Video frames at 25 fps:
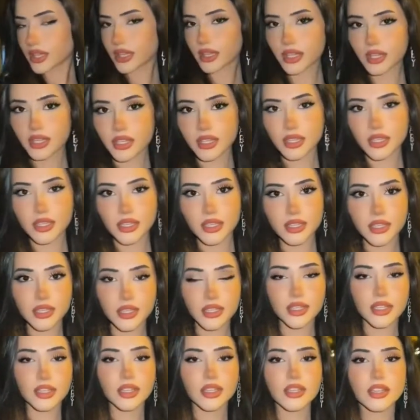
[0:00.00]
like I, I
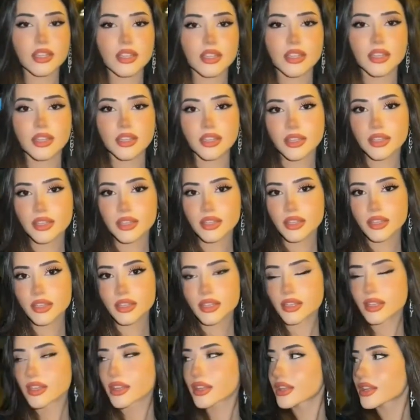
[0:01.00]
knew it was real,
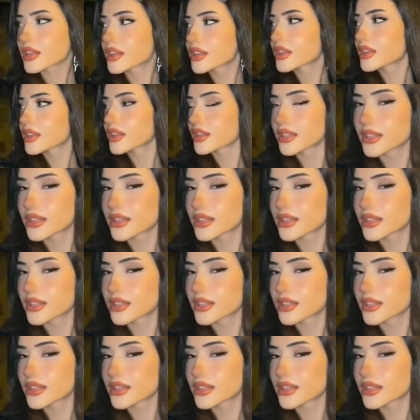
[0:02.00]
and I knew a